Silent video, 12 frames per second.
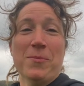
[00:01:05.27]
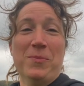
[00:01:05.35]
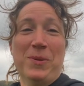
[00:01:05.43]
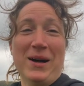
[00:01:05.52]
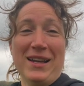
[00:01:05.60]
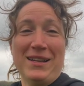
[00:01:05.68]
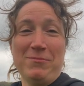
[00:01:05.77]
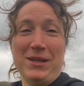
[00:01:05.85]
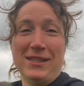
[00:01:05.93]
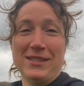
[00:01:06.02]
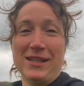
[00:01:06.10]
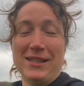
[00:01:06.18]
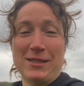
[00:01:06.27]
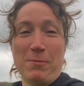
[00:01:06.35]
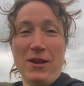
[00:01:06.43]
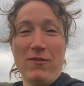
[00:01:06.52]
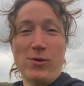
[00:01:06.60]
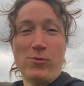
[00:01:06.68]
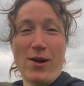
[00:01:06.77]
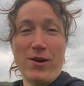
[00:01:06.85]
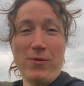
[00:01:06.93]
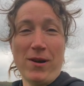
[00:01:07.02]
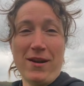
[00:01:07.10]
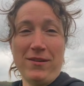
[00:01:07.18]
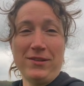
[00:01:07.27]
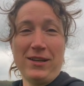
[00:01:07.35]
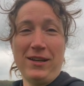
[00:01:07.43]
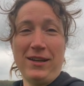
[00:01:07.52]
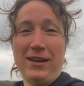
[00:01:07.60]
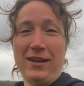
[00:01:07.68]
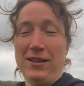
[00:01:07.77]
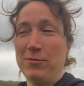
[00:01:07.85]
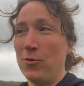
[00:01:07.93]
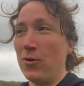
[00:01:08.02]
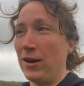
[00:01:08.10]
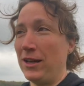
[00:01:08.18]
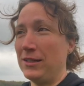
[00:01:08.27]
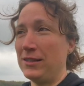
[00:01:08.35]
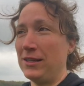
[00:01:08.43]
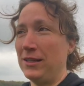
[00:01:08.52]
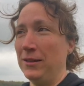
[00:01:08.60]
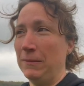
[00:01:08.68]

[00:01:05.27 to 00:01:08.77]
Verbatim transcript: But it means that it's a bit of a runaround in the mornings.